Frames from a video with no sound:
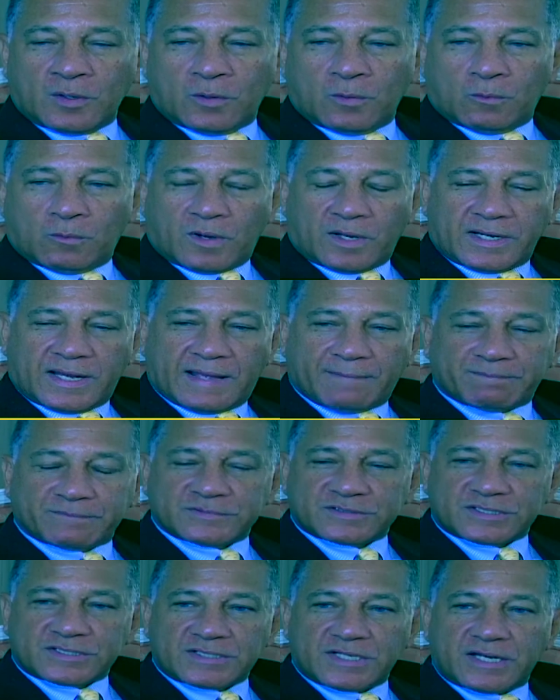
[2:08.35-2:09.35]
What
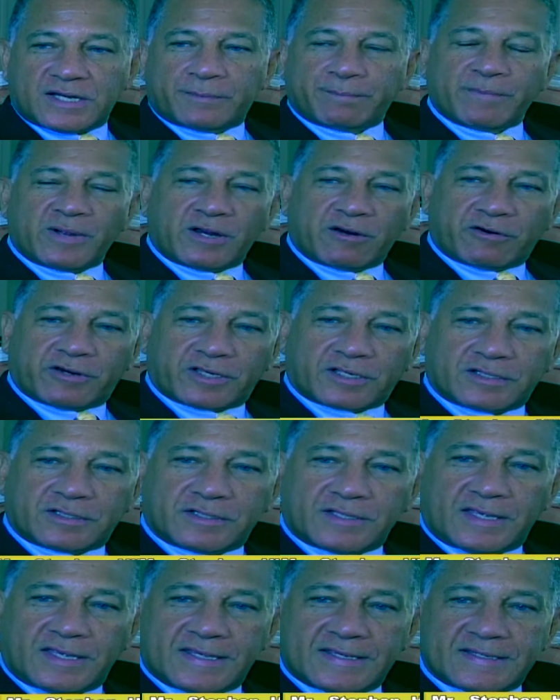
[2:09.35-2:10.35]
happens in
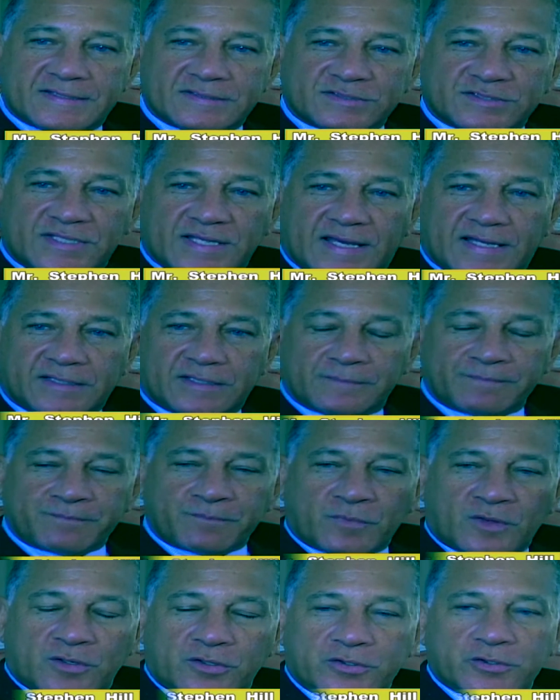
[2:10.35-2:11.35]
America is that
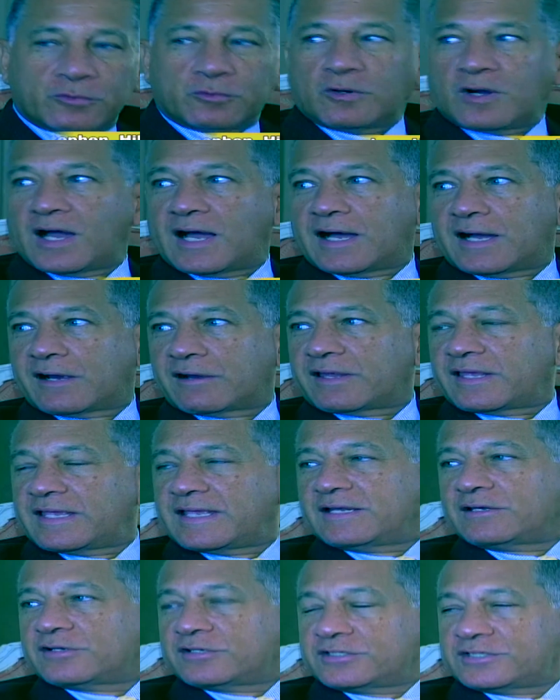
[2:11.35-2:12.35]
you are
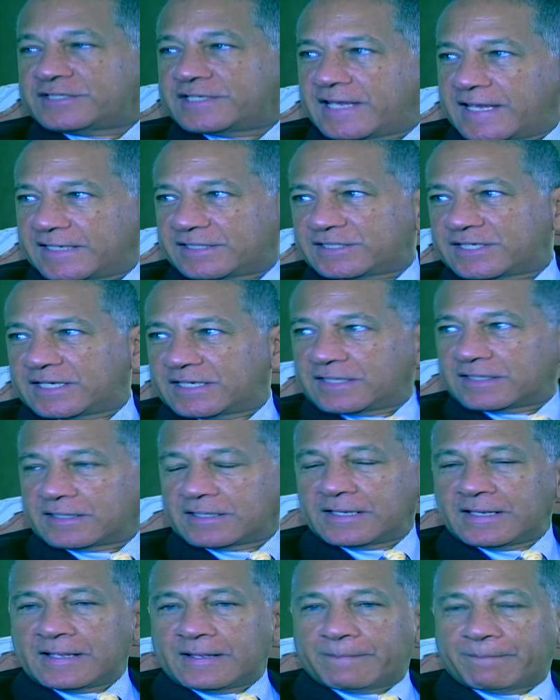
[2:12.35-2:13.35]
inundated
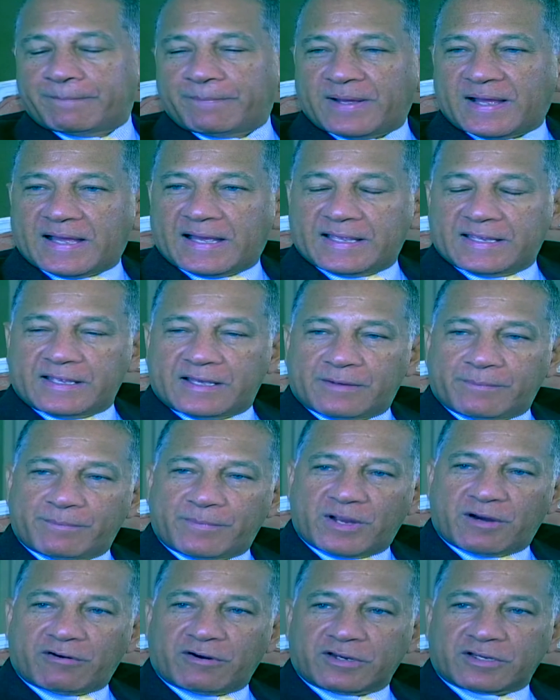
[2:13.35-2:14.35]
by
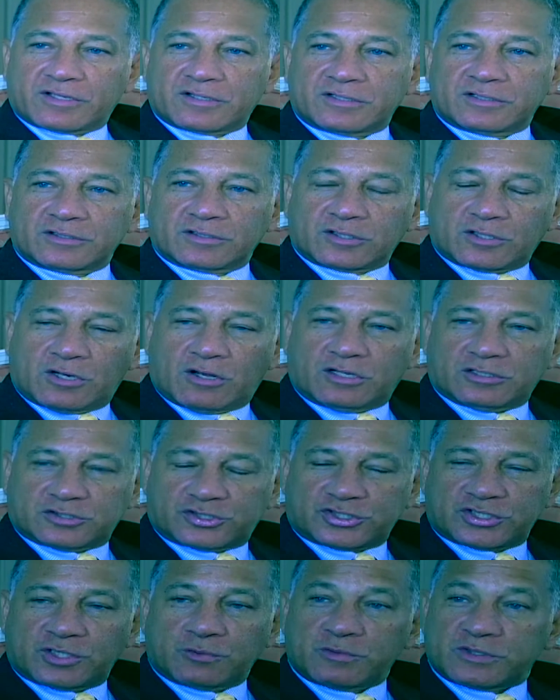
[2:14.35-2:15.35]
American
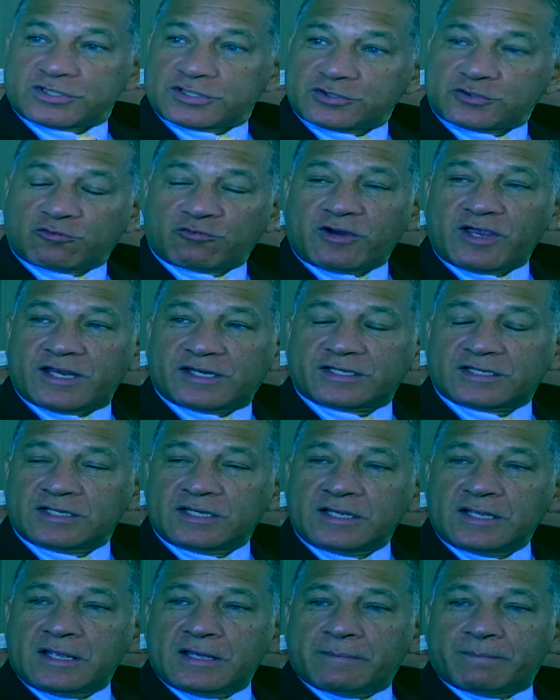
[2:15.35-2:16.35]
culture, which is great,
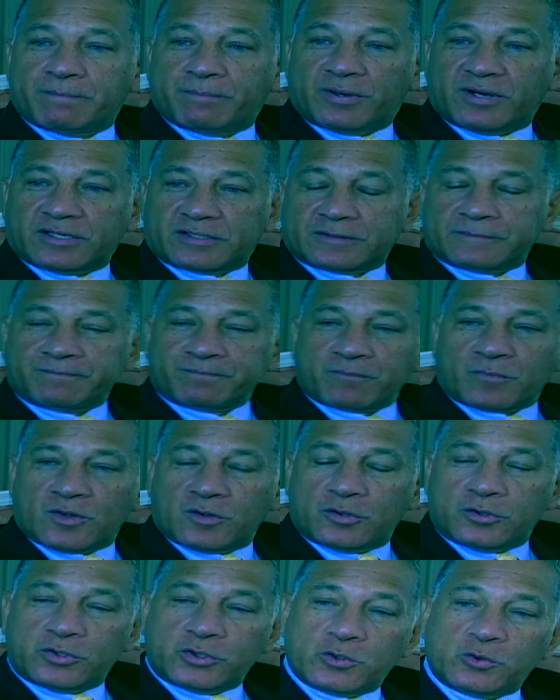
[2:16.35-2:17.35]
but
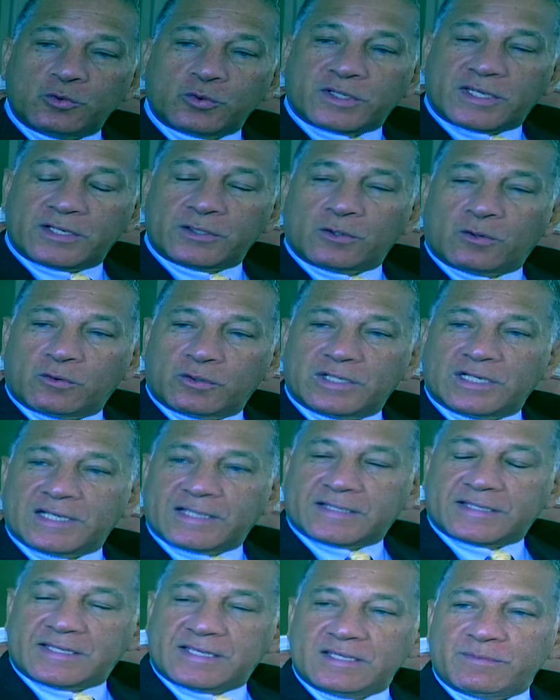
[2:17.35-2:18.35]
you can only
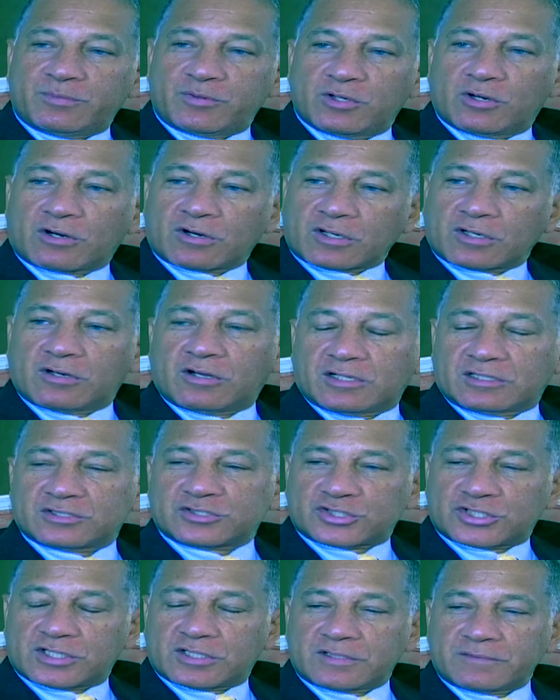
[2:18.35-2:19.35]
keep your
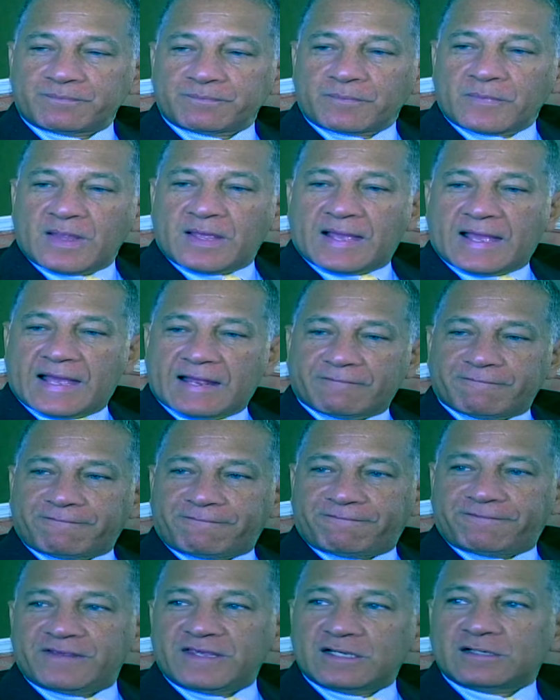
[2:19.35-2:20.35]
culture and
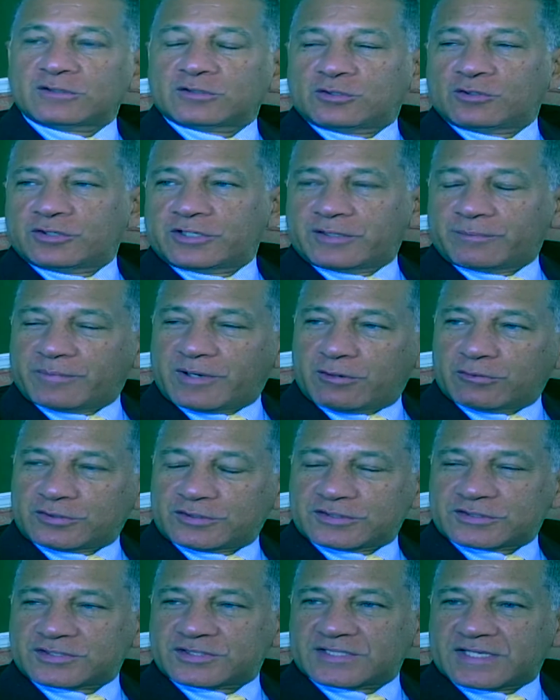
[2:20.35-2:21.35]
feel good about
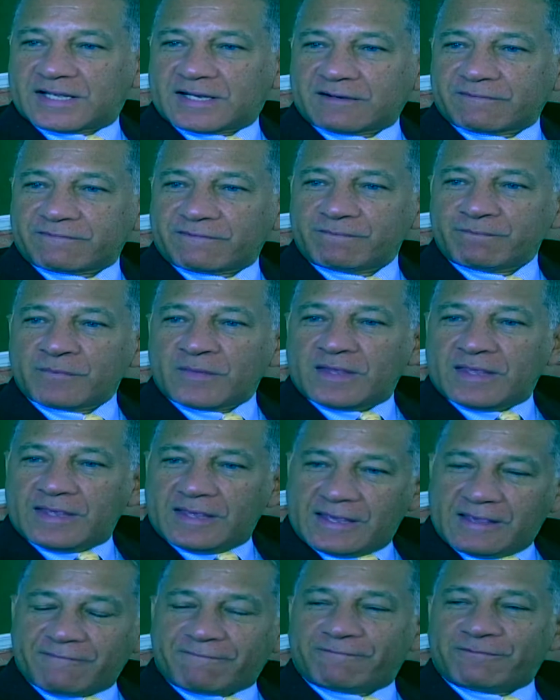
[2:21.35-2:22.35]
yourself
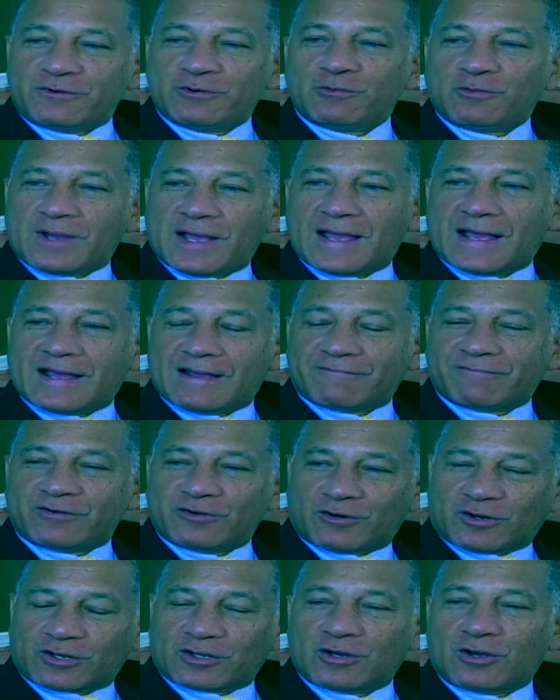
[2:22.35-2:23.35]
if you have
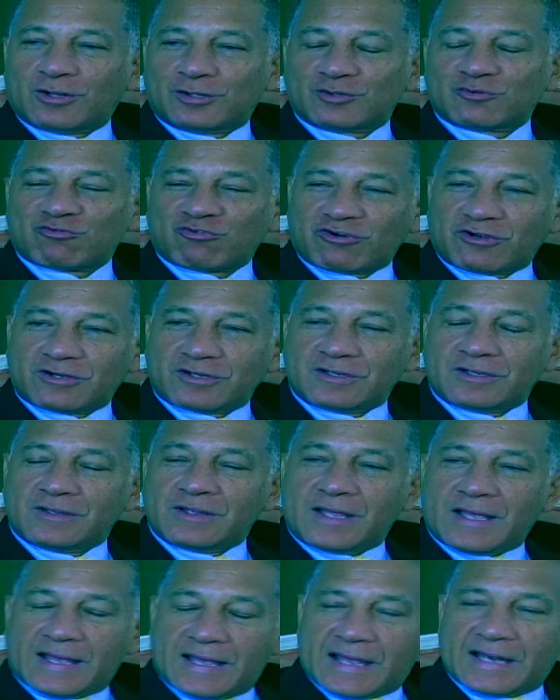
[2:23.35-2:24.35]
your culture
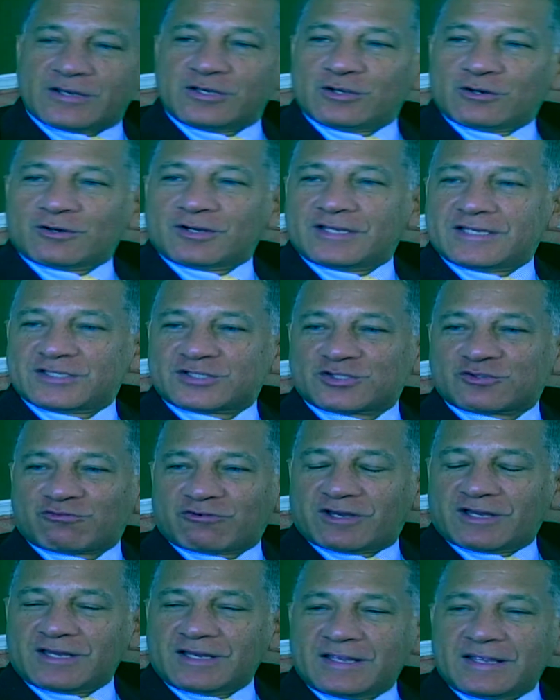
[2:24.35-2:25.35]
and your
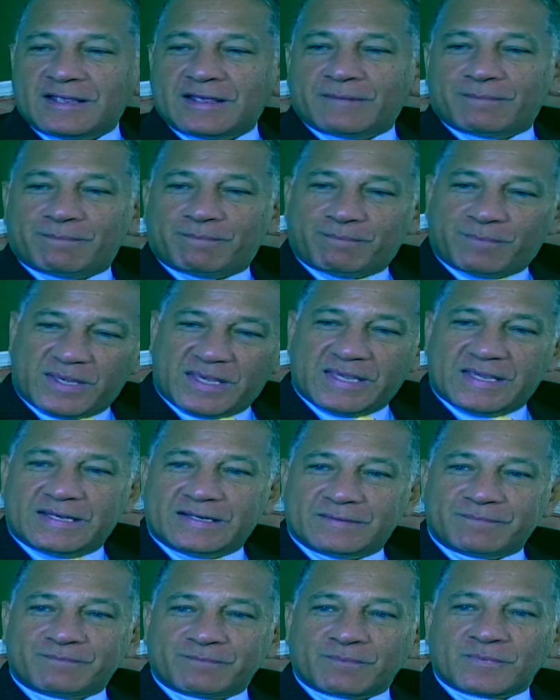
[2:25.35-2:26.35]
history
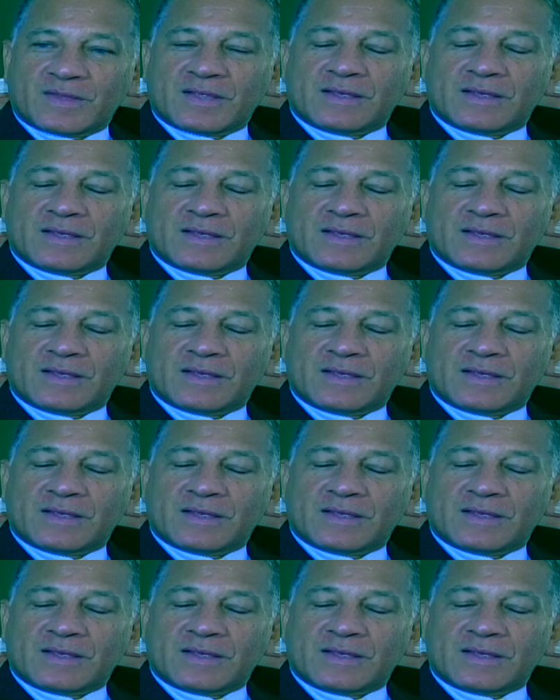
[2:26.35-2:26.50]
being